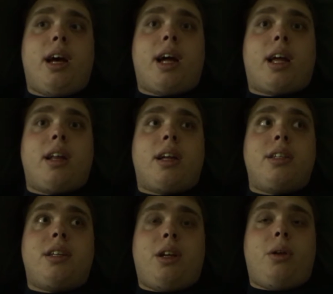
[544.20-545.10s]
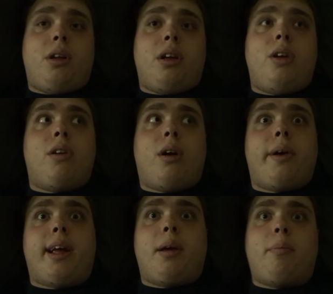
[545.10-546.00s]
I can continue to
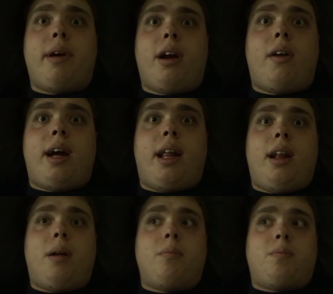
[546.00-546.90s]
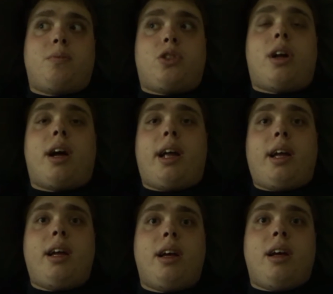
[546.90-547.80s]
grow and get better at it. I'm
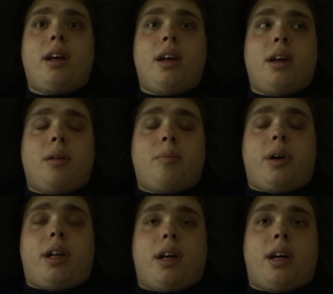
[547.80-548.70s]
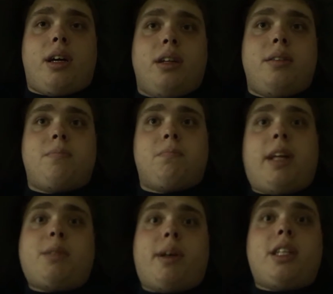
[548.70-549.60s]
trying. But uh,
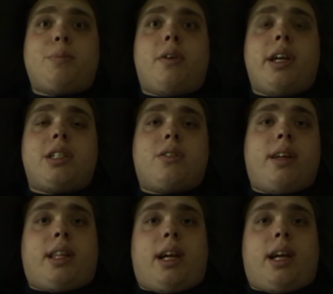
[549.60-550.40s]
that's my inspiration right